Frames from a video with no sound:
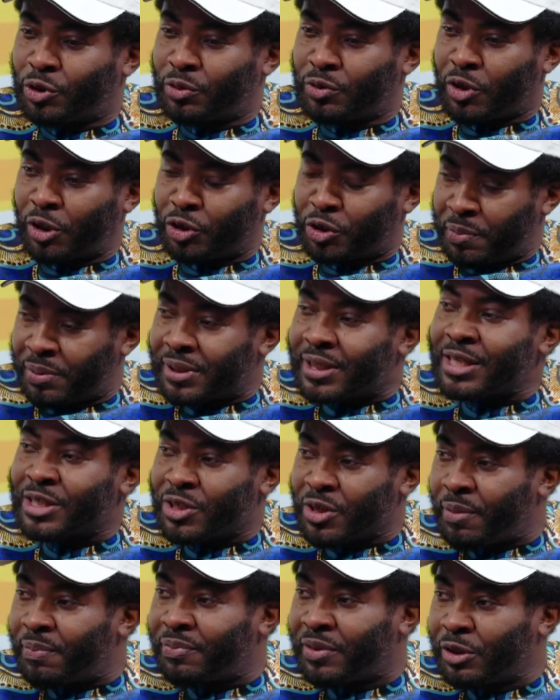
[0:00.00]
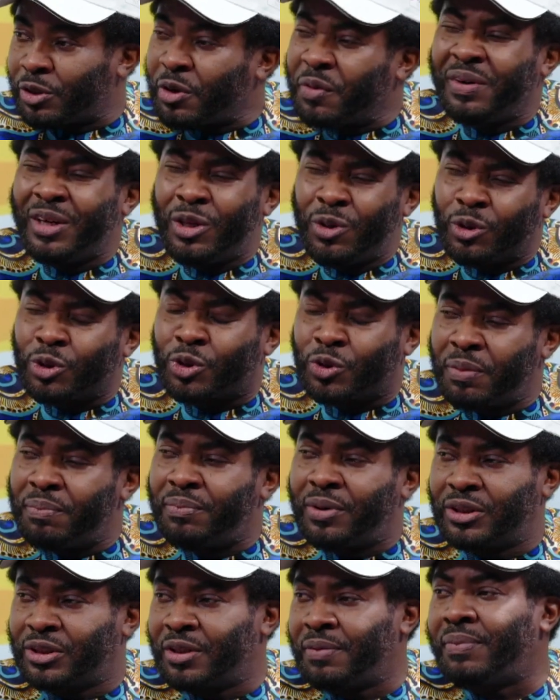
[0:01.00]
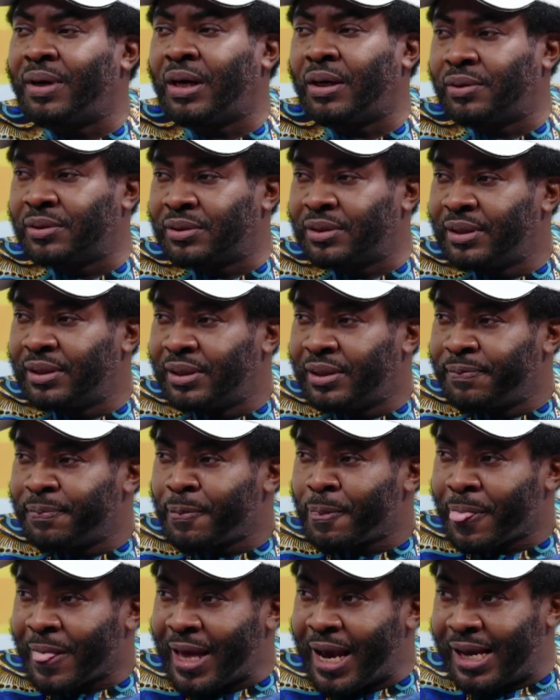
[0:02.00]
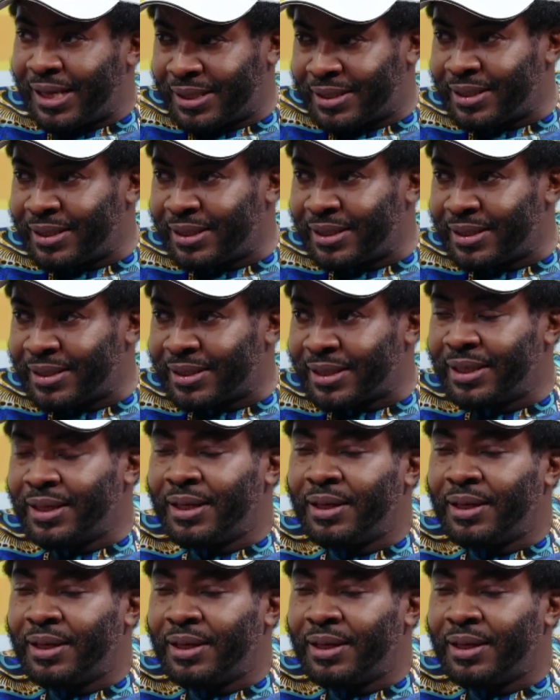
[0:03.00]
contributed something don't really know so much about NTDs.